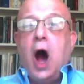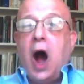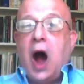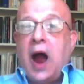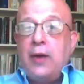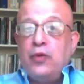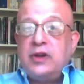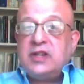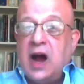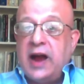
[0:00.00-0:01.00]
I
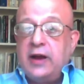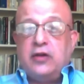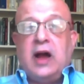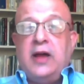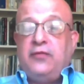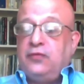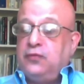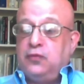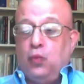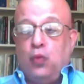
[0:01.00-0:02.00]
retired. I've
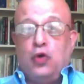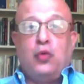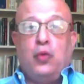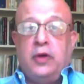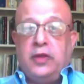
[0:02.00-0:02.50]
worked with